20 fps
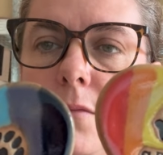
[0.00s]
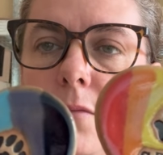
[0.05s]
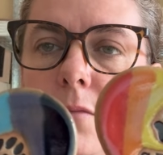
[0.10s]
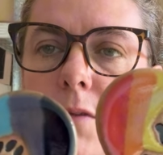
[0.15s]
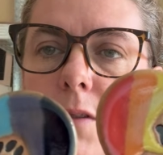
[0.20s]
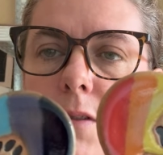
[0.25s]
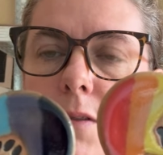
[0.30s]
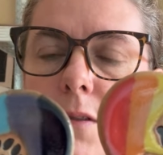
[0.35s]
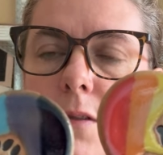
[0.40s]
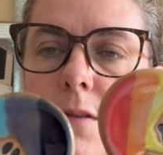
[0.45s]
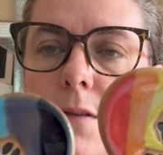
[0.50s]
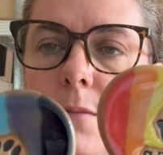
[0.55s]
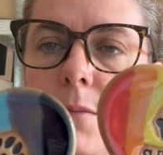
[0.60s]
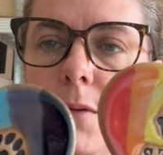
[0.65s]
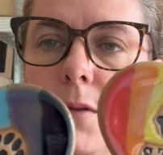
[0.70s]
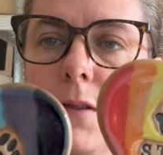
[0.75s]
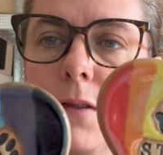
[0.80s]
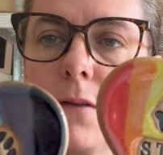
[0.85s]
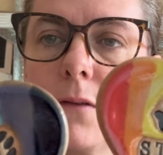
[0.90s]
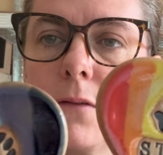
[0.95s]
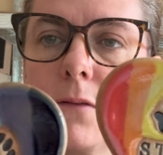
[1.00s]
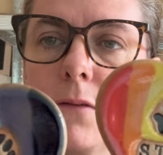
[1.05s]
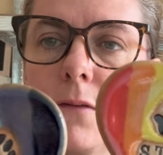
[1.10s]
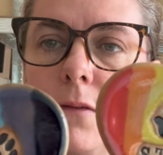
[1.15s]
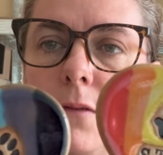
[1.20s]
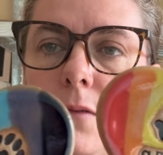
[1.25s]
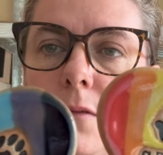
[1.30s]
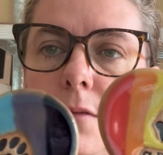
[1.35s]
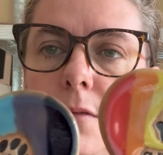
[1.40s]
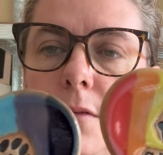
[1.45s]
she's going to put it
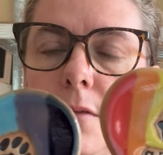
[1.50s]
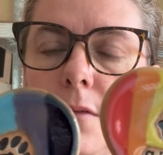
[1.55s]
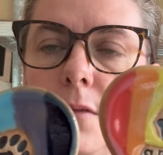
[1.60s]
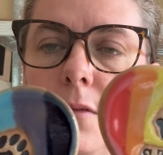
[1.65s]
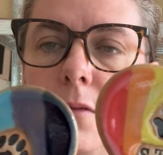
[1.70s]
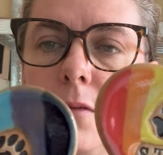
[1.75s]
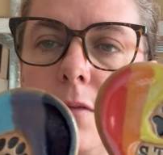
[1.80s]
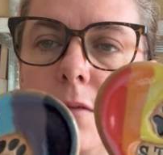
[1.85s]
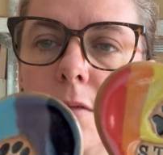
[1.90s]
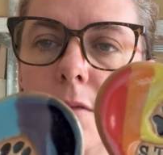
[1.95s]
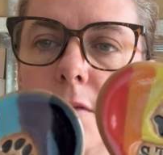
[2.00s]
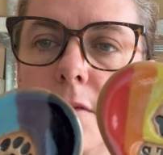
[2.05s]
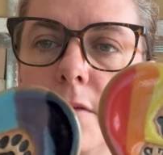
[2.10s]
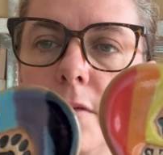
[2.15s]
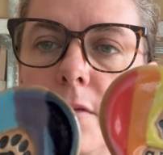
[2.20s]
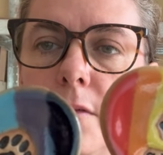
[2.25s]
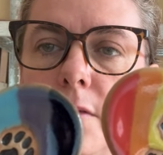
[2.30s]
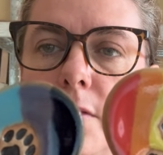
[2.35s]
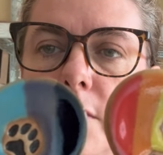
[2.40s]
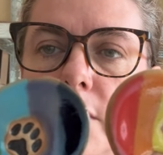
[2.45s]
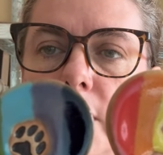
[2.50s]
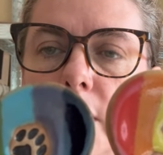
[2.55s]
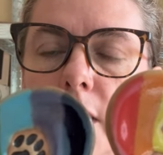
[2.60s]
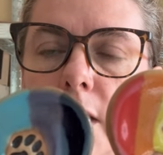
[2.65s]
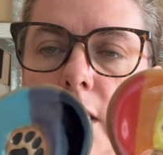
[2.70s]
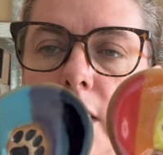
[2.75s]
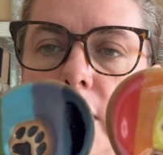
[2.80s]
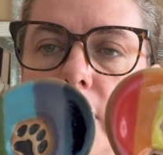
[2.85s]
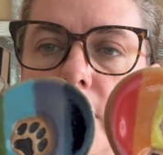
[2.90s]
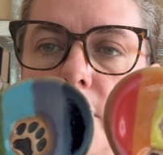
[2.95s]
on
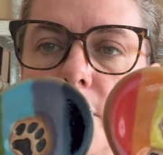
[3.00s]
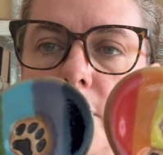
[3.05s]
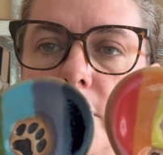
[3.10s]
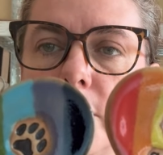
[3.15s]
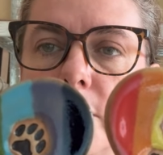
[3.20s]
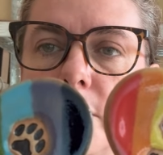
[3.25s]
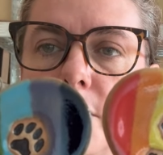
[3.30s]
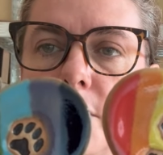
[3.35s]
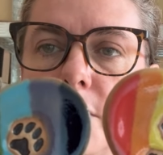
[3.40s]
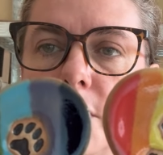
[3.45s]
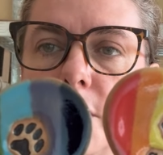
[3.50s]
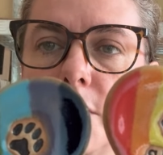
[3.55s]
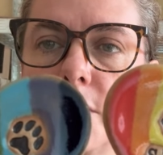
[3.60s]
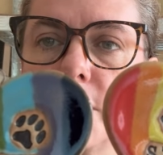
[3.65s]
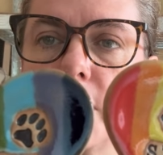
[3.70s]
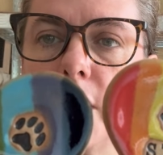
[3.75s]
the dog's